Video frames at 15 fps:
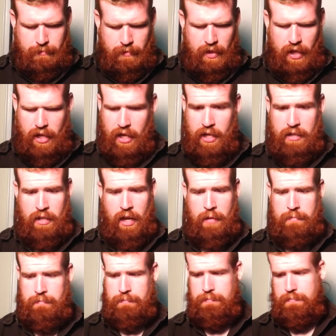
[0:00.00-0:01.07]
yeah,
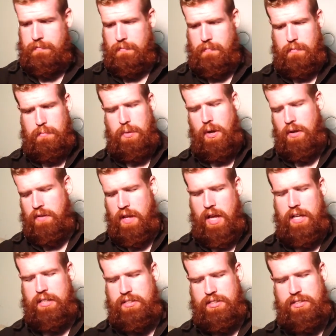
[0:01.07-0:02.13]
beyond that,
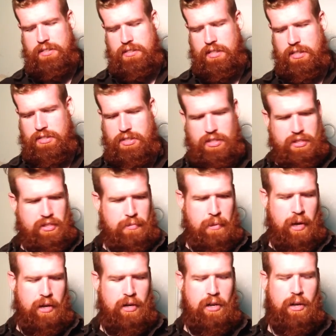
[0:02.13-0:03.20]
it's just a
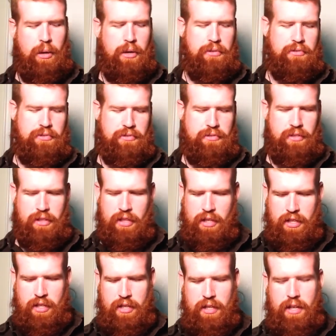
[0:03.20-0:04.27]
matter of
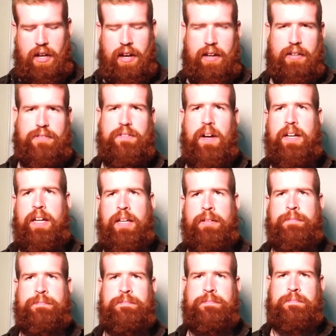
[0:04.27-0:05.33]
finding
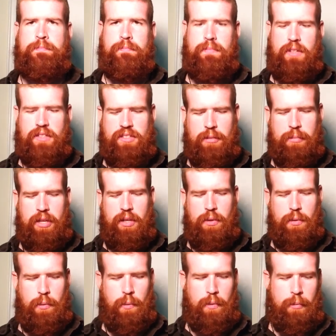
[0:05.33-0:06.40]
somebody
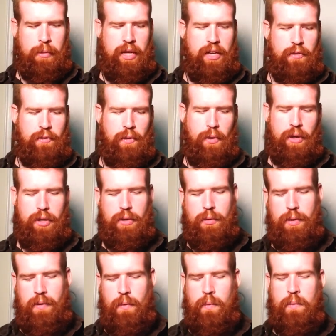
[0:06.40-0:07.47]
who will make it for you
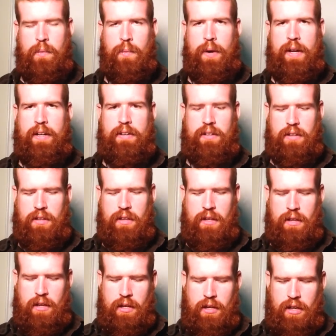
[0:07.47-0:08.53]
in the right
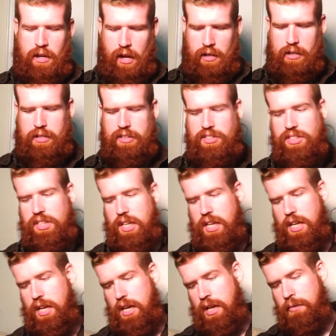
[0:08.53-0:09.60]
colors
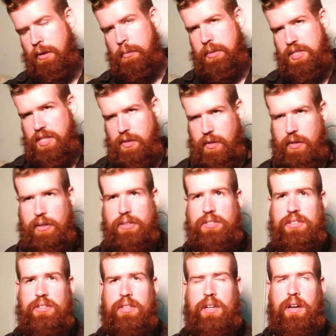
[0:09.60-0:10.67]
and right
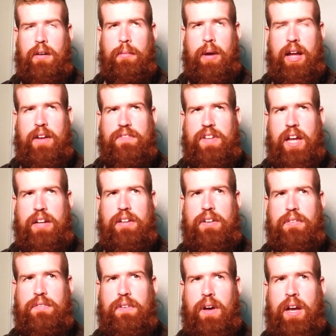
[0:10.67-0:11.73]
materials. I have yet to
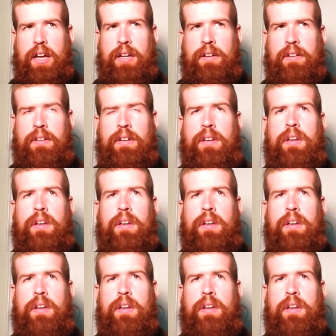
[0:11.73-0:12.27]
find